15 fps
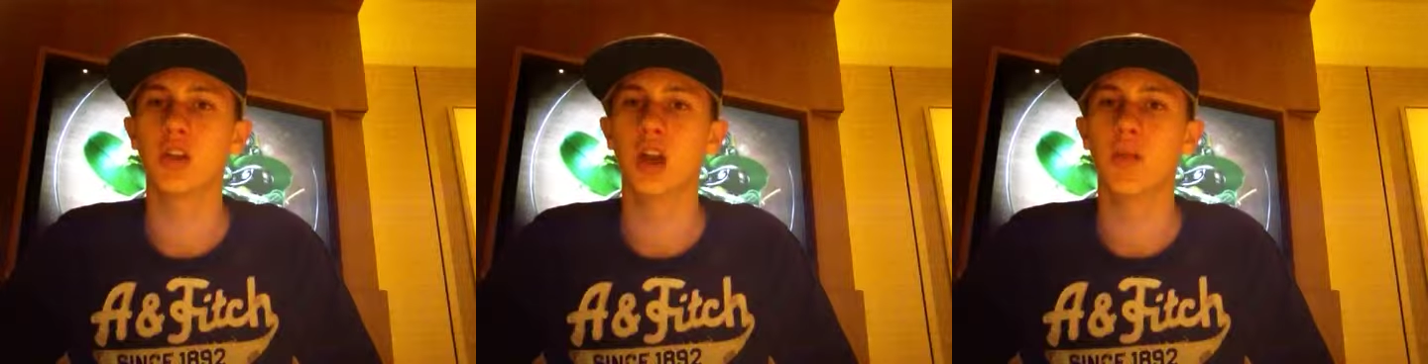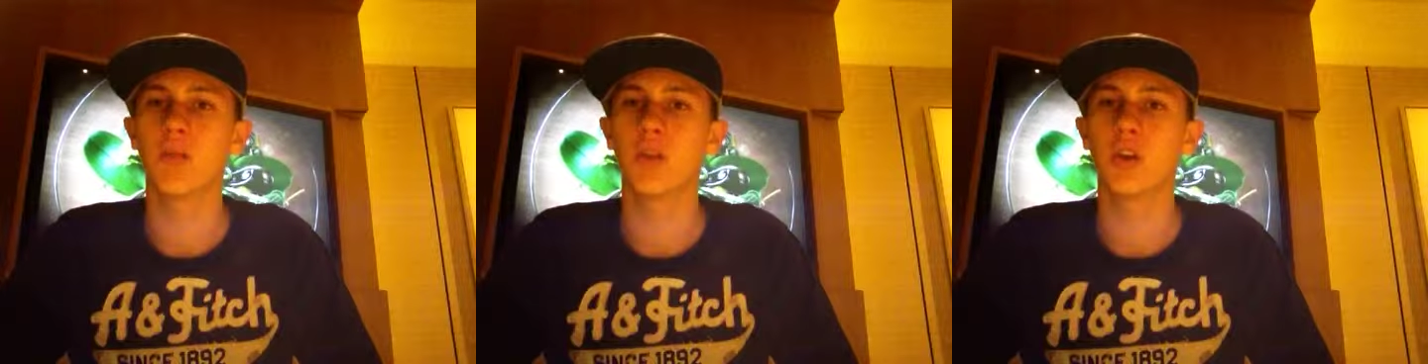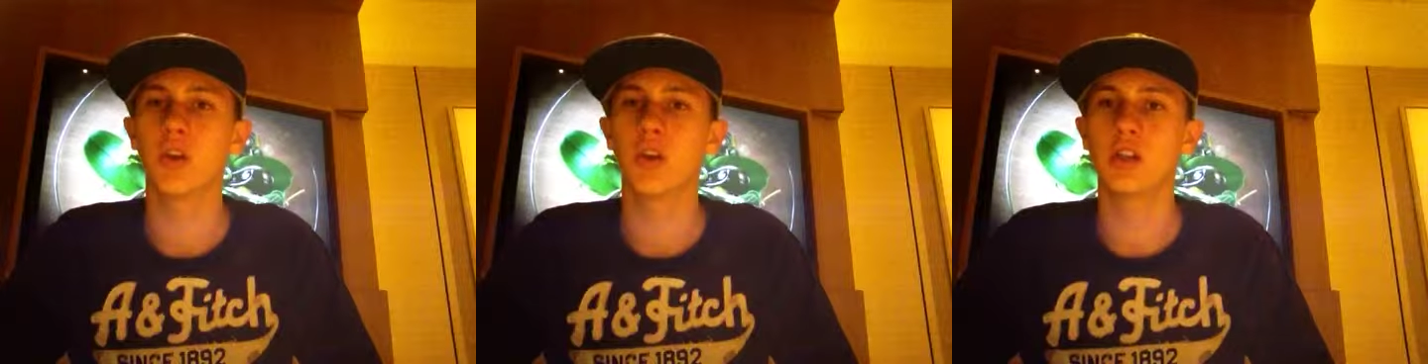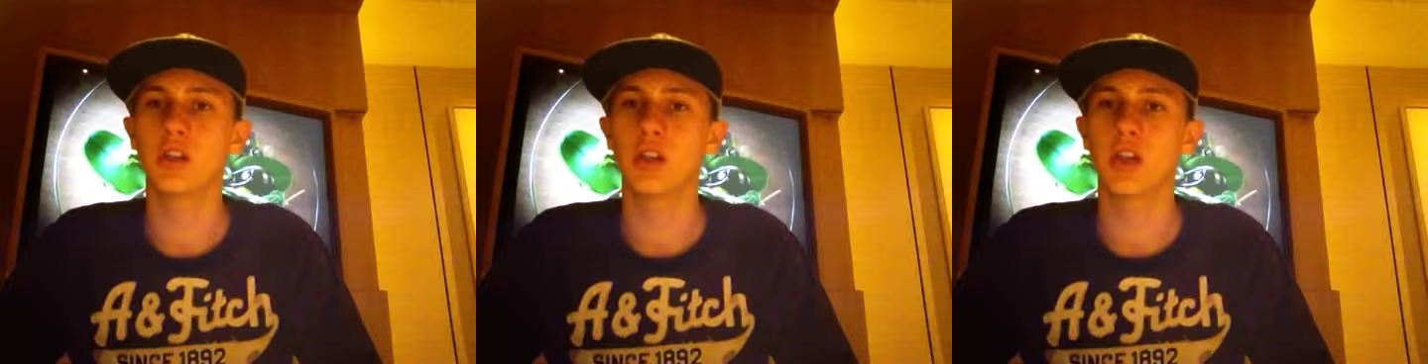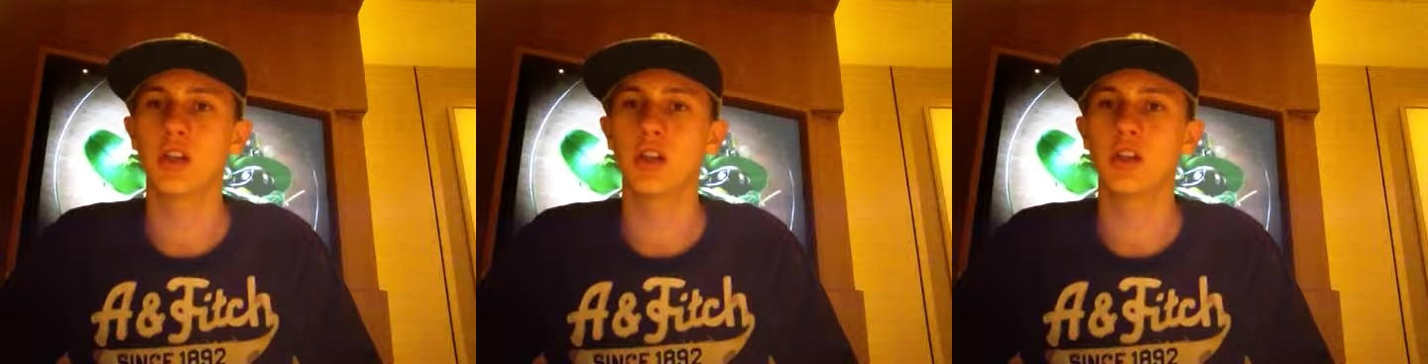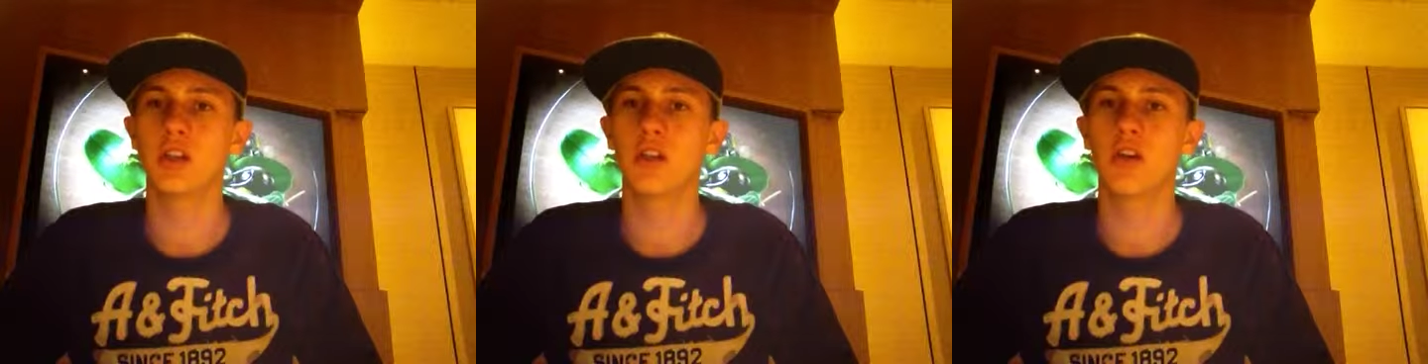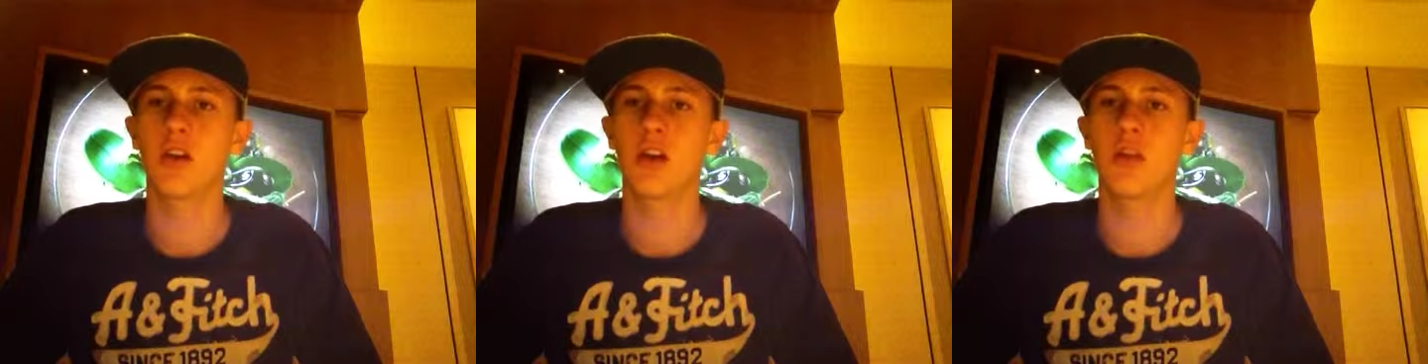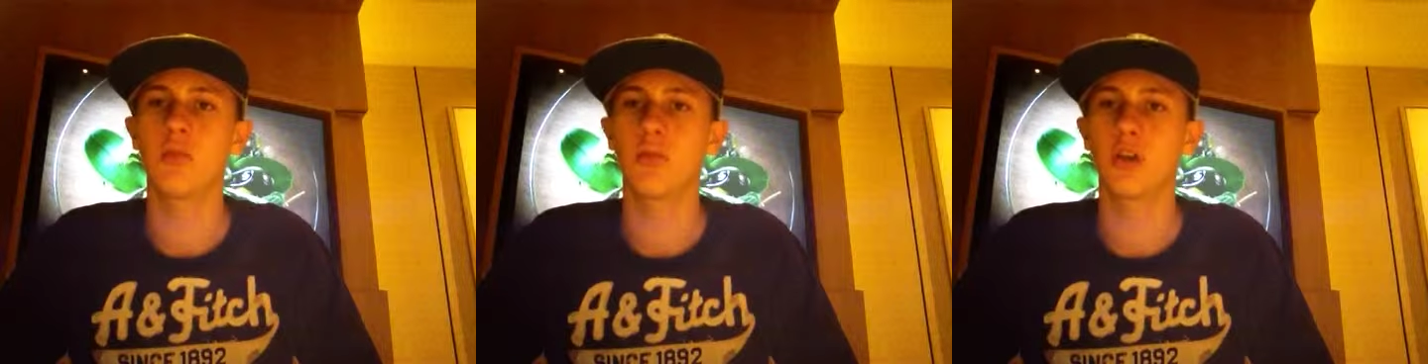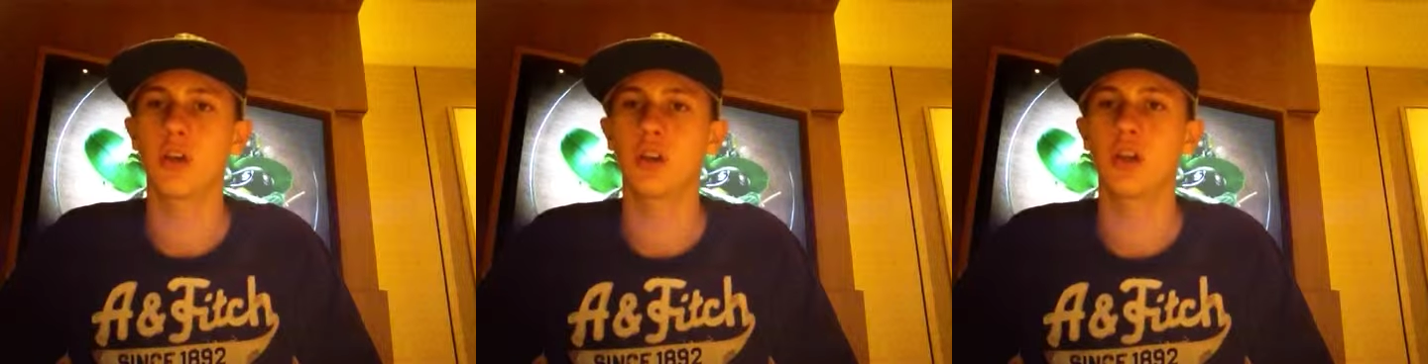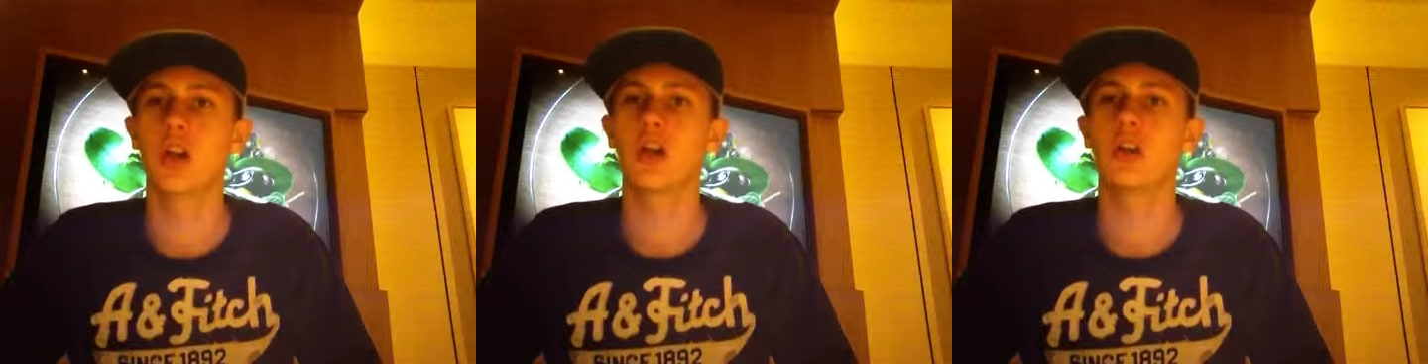I'm good at singing a song and
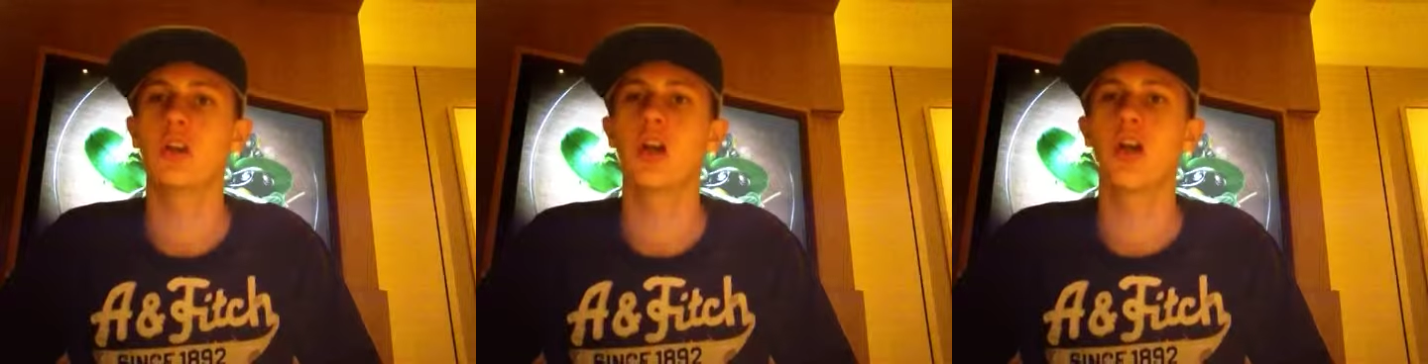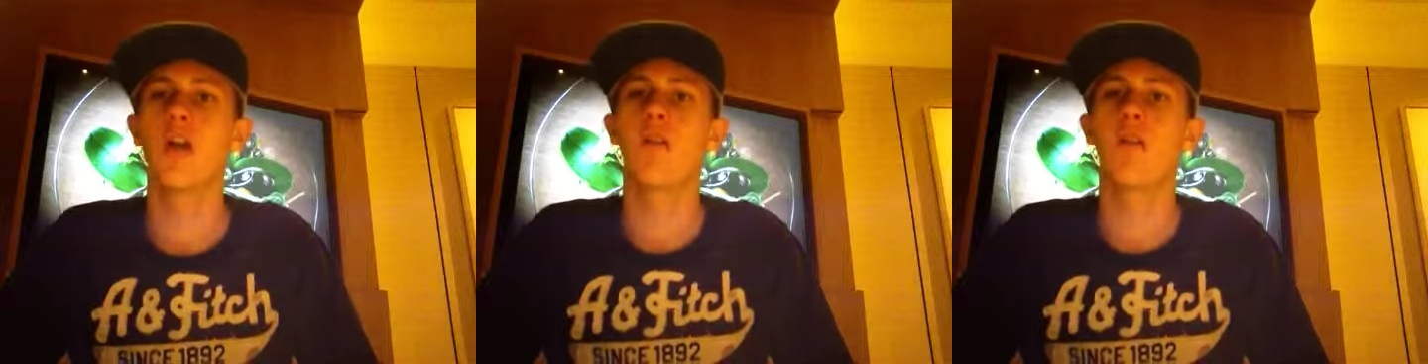impressions,